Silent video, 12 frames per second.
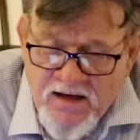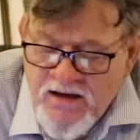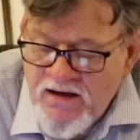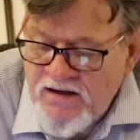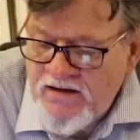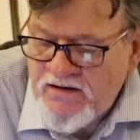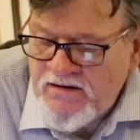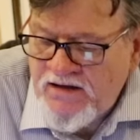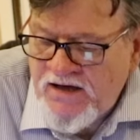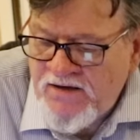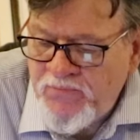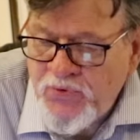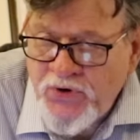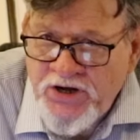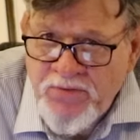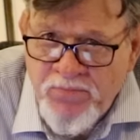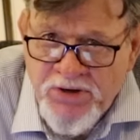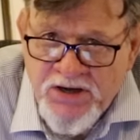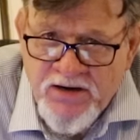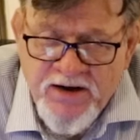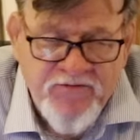a pre-bid,